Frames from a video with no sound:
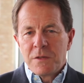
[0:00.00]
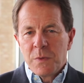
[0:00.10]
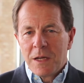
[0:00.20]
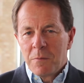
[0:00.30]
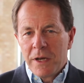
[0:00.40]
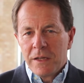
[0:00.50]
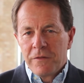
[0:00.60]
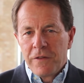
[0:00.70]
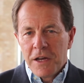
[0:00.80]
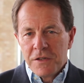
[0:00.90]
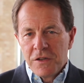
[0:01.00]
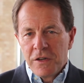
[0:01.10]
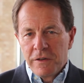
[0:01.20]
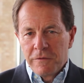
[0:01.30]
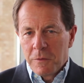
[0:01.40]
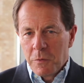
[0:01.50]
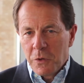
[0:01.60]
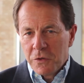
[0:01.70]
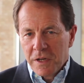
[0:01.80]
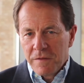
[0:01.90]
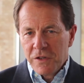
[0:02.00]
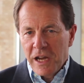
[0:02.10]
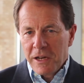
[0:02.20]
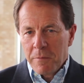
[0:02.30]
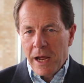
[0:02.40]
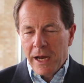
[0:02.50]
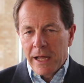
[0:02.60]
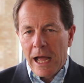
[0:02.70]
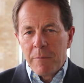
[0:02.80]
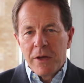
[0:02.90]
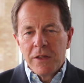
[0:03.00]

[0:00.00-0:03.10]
As we complete the first year of reporting of gender pay gap,